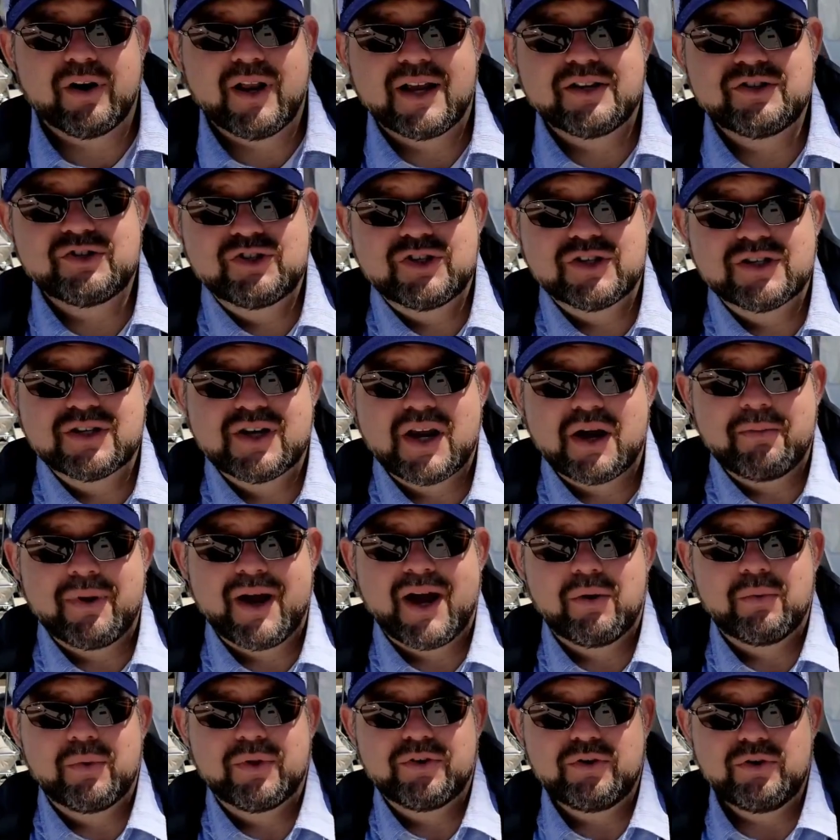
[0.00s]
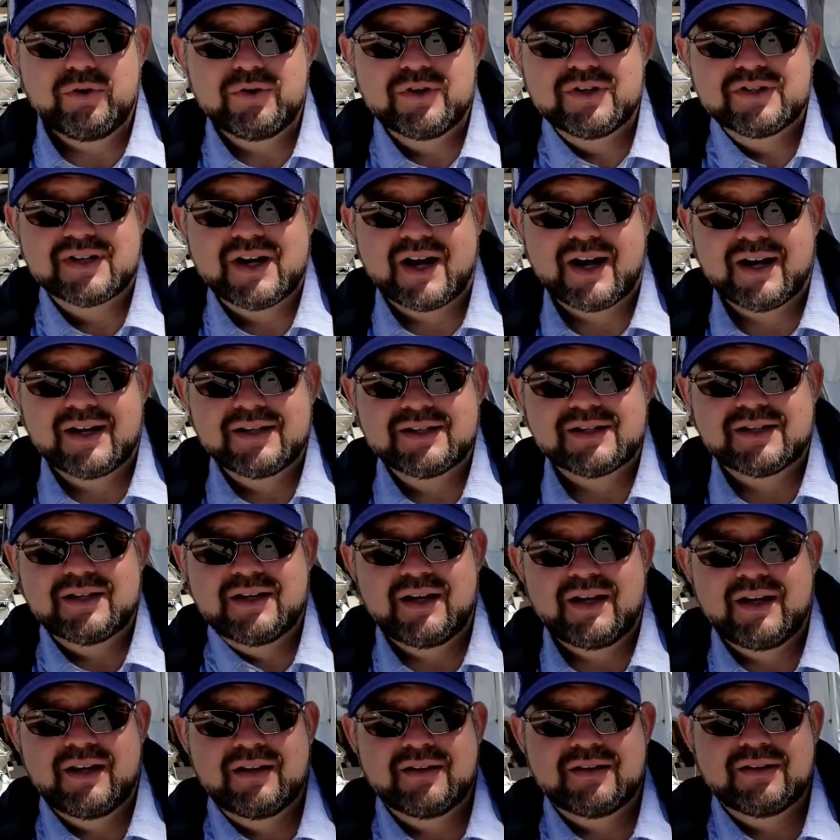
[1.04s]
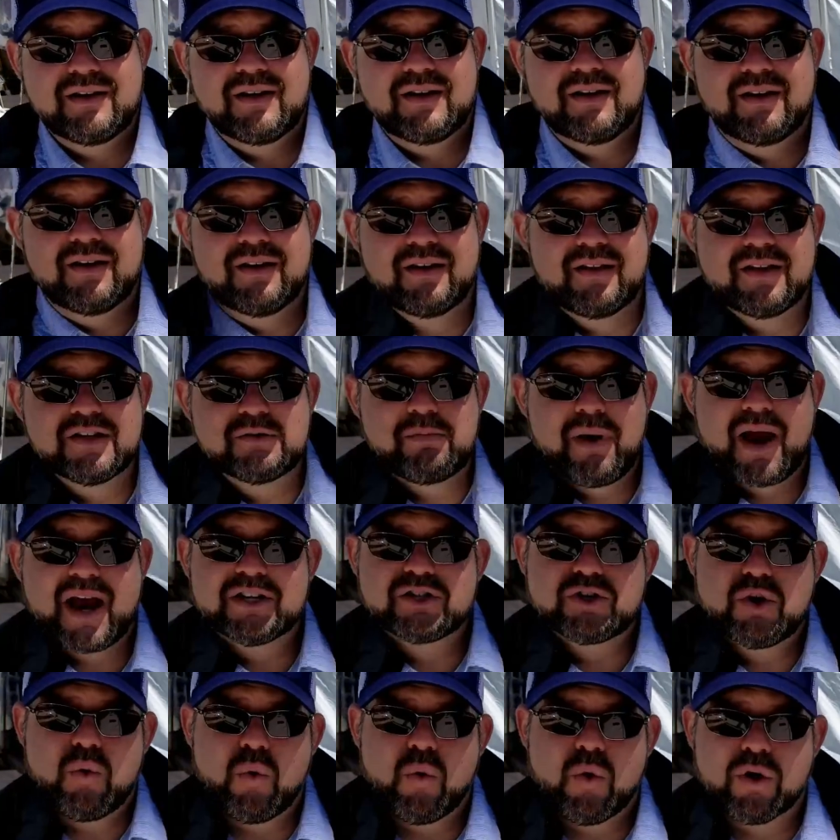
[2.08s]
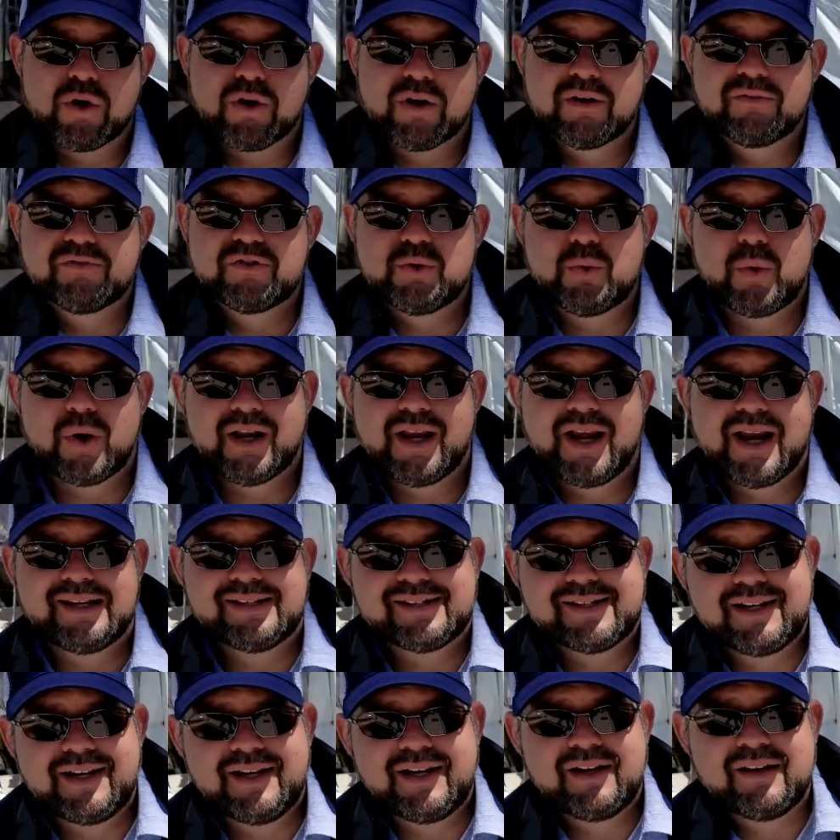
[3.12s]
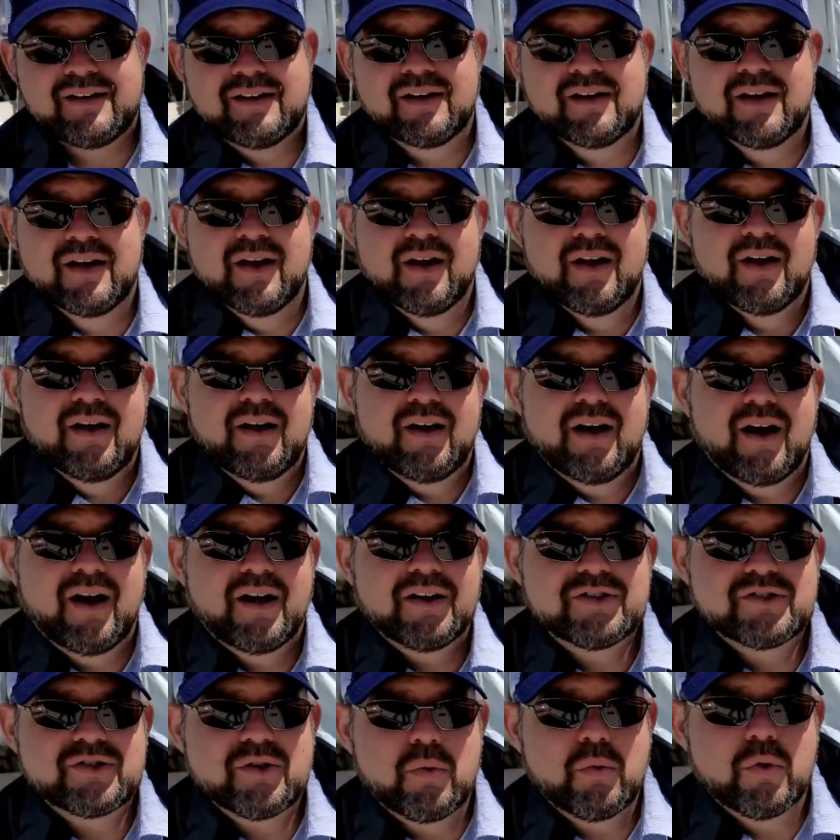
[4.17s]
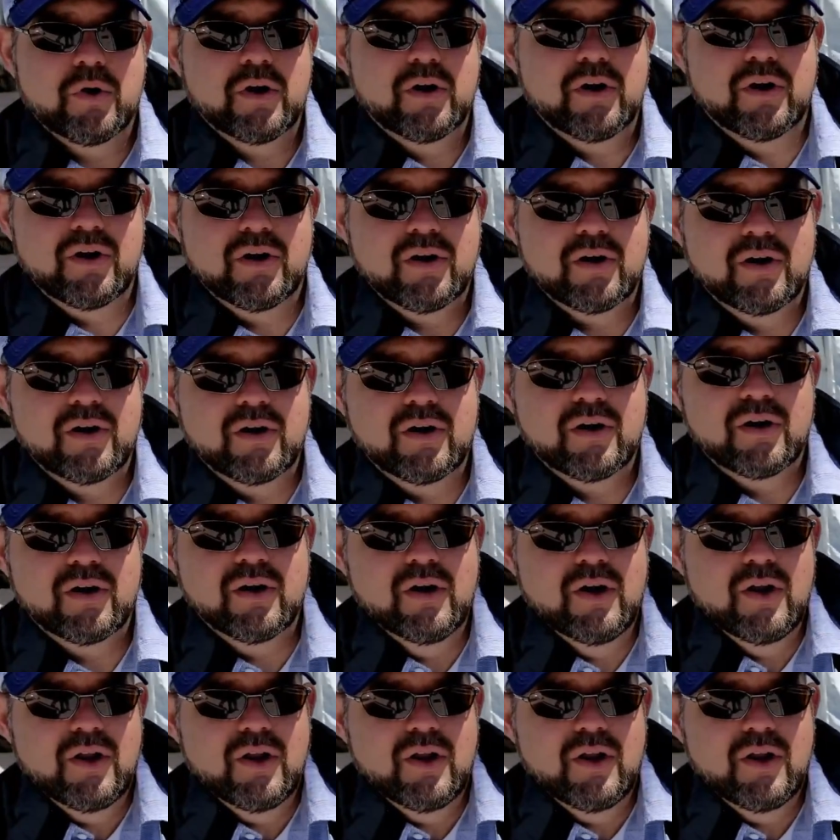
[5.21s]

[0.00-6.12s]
has just come out with new designs in the uh, past quarter of 2018. Uh, so we're